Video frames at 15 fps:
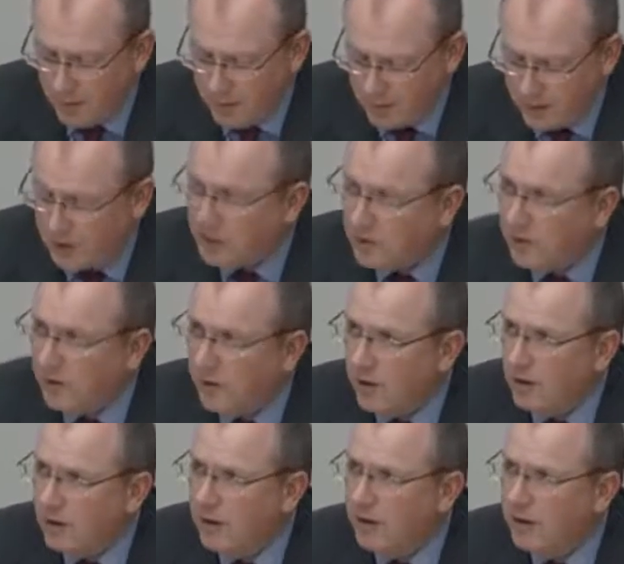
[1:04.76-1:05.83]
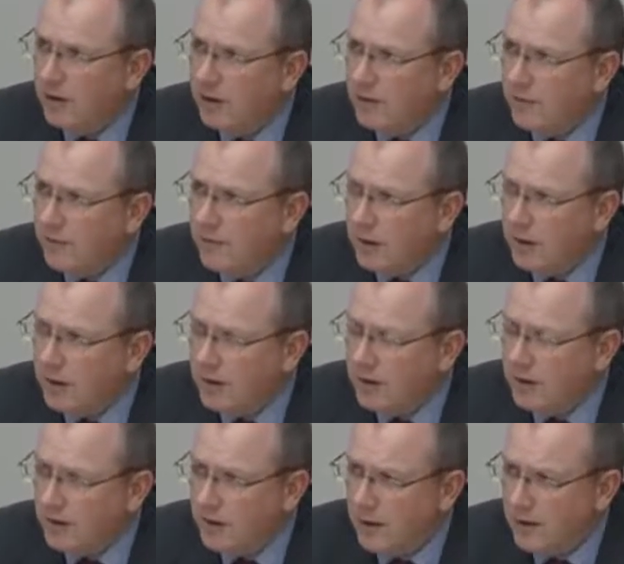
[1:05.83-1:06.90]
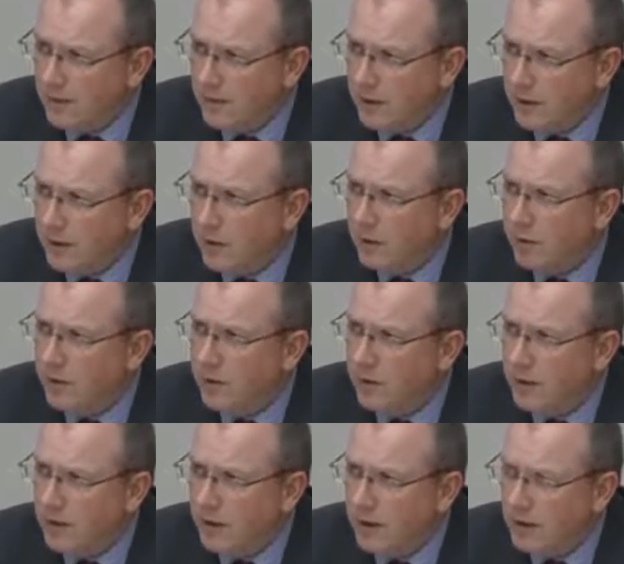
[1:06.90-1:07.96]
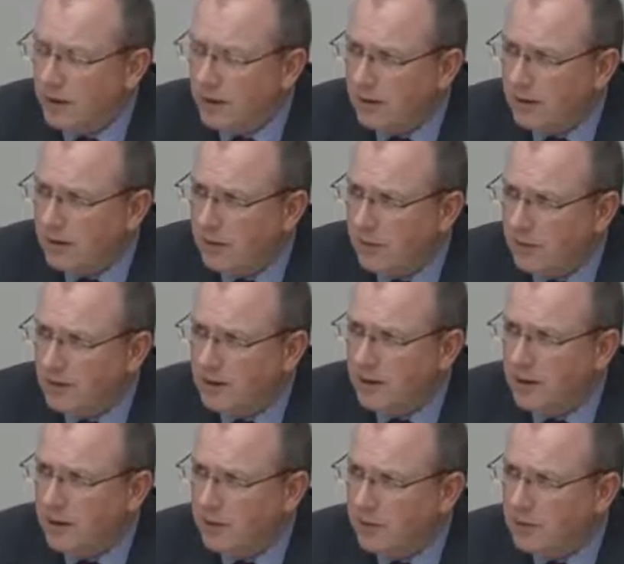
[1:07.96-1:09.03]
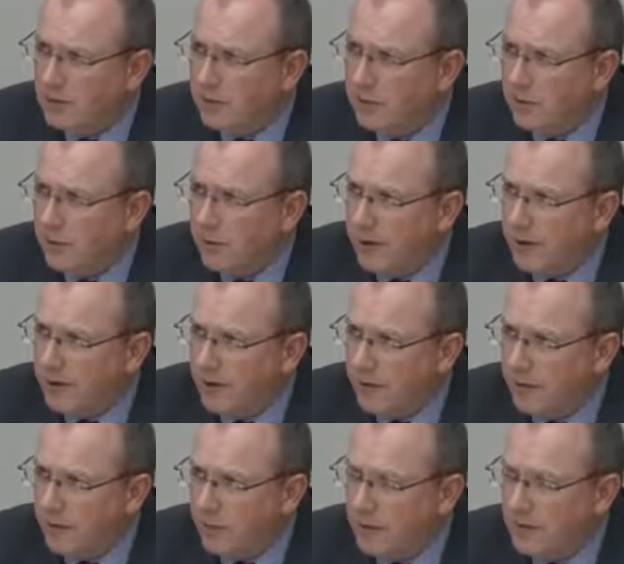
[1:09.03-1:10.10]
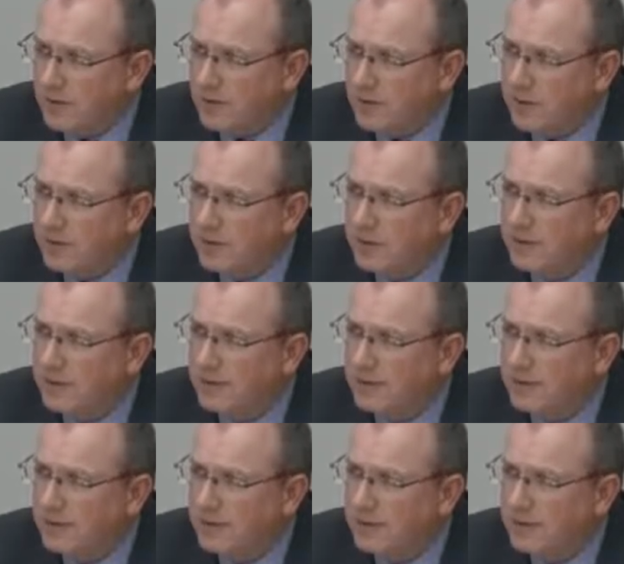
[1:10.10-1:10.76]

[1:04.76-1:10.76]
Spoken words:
potentially earlier if the economy obviously keeps growing at the rate it is.